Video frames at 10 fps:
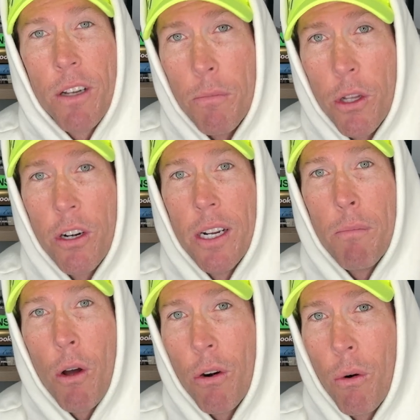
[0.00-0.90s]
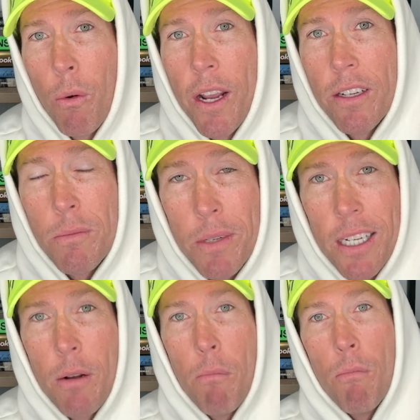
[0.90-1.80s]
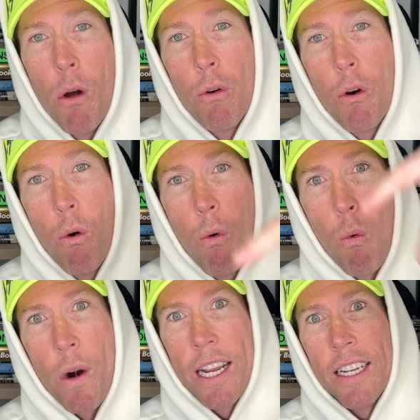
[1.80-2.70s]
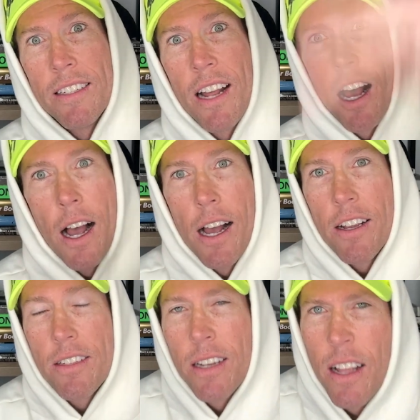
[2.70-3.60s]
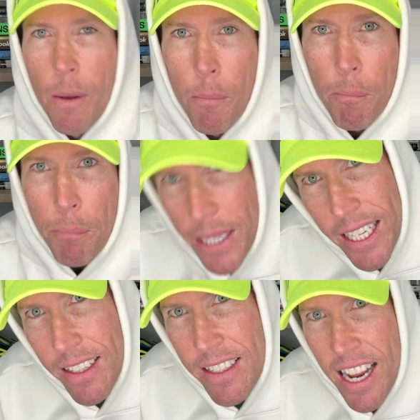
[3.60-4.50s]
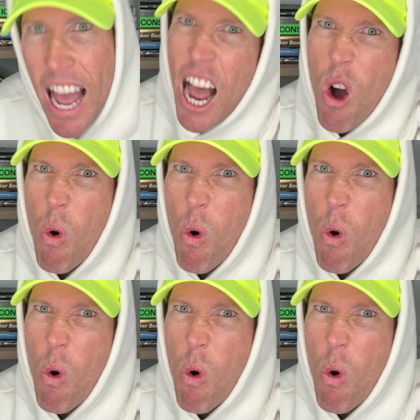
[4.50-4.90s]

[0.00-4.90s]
community. Moto raised me, Moto raised us. Beans out.